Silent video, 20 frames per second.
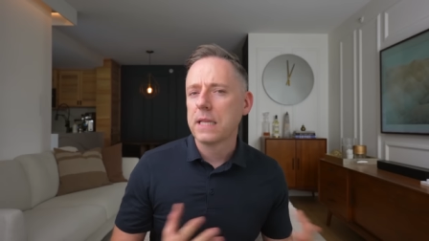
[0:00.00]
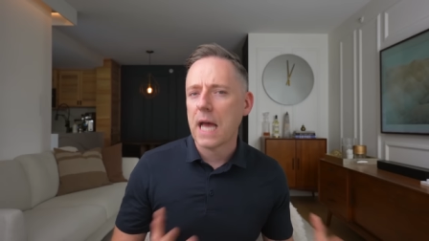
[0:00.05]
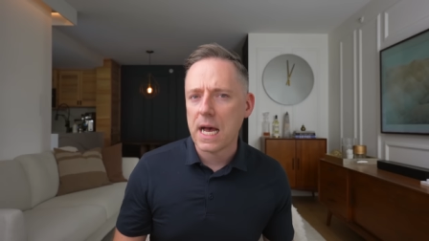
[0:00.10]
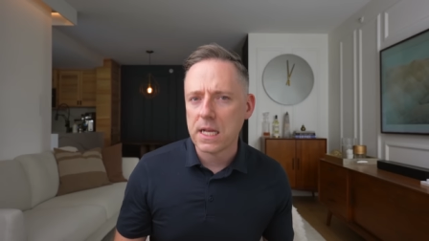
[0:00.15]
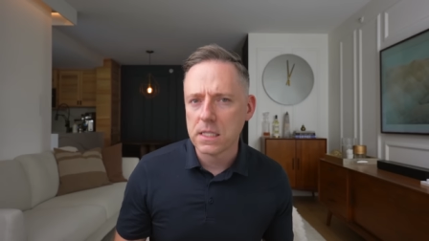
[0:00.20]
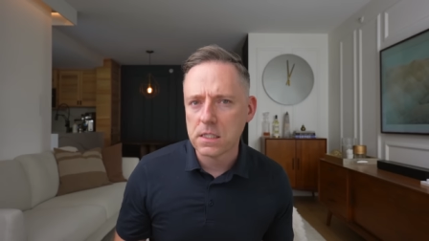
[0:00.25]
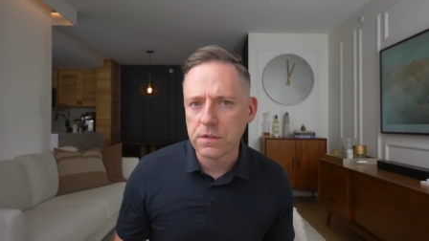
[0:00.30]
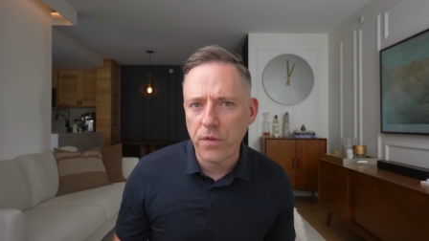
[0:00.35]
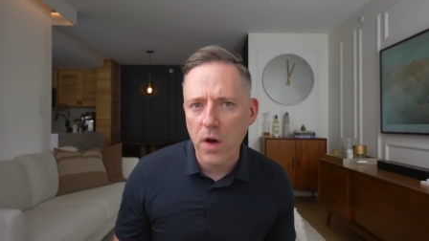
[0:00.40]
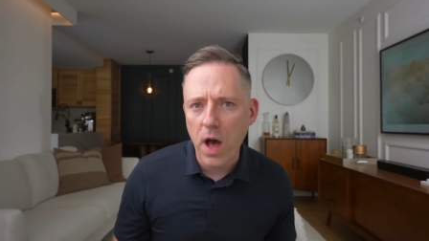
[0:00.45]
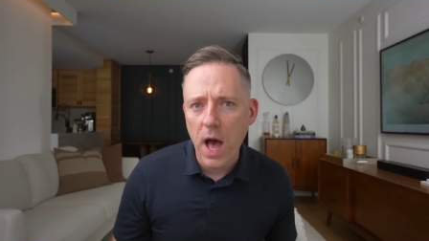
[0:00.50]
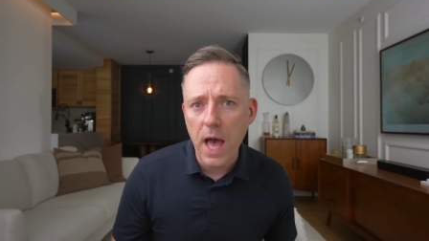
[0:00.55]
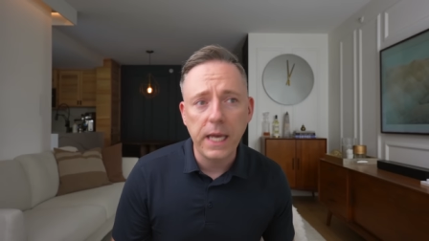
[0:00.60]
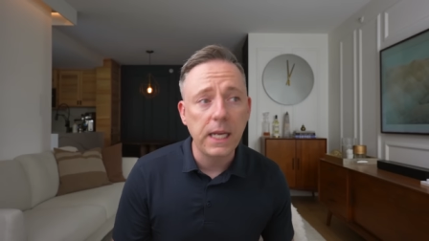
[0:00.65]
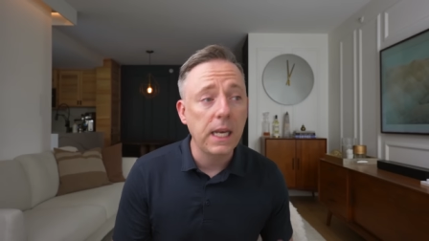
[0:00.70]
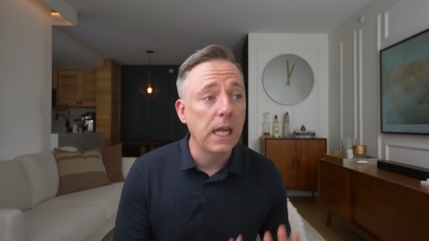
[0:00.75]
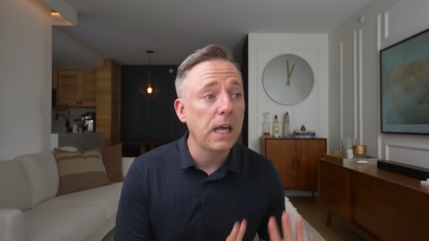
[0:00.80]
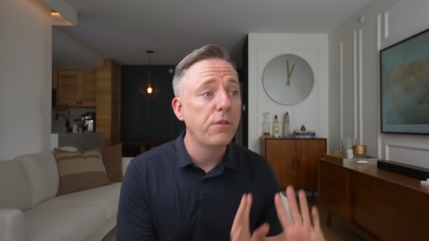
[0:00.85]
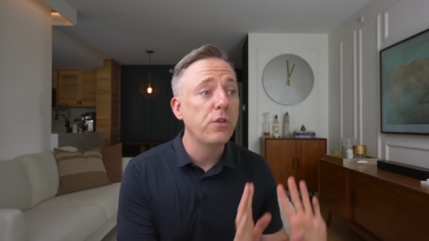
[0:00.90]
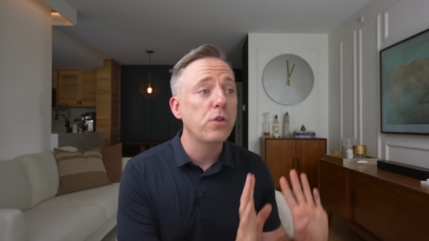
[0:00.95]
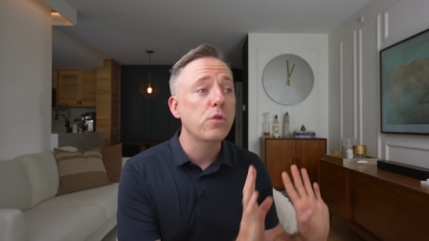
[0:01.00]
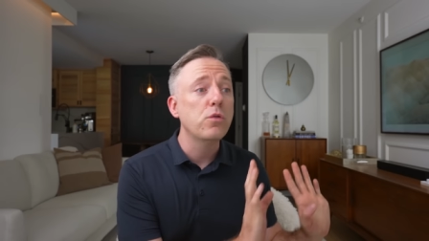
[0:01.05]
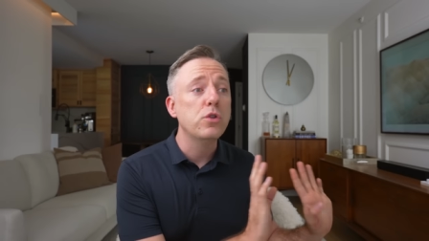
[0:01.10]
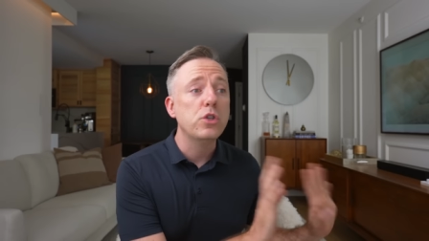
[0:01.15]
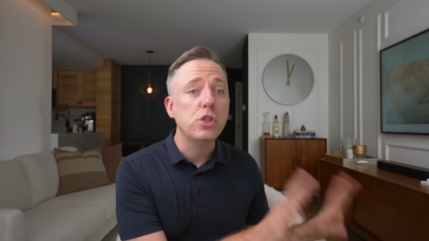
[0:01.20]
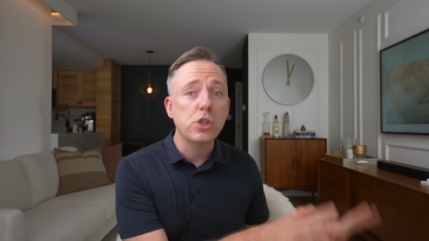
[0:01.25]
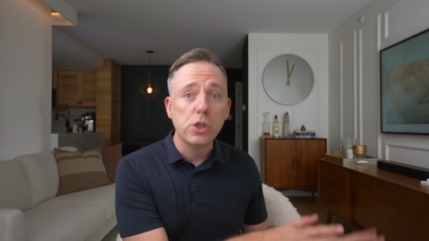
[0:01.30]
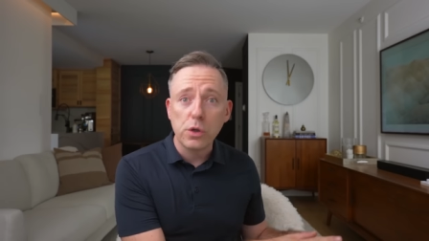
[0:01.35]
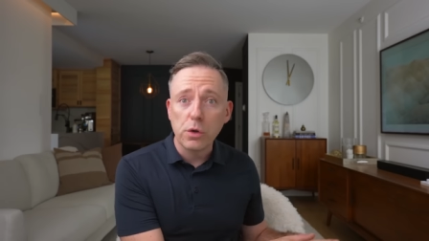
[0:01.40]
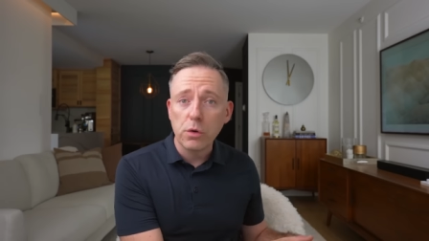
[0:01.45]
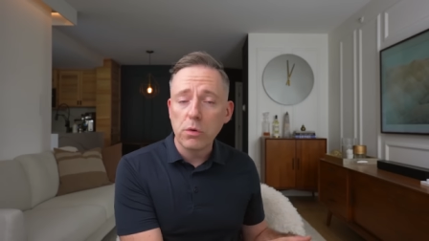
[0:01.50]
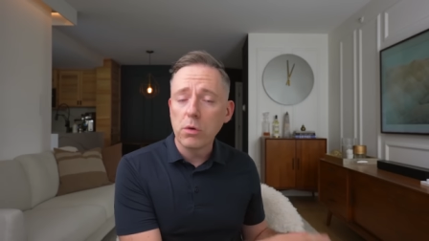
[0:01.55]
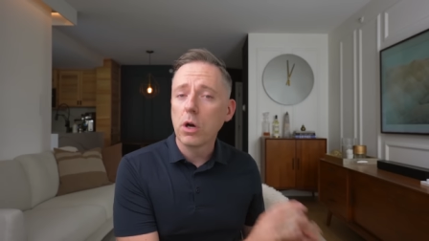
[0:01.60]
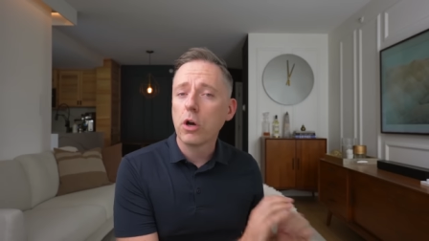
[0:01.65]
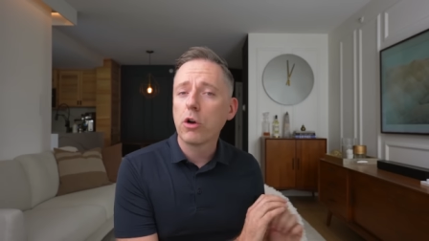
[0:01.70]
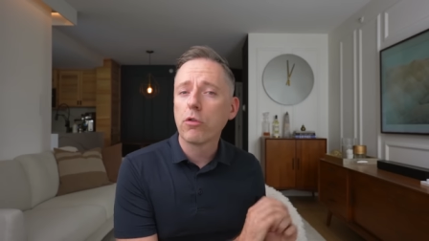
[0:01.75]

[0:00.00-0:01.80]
that's fine. If you do,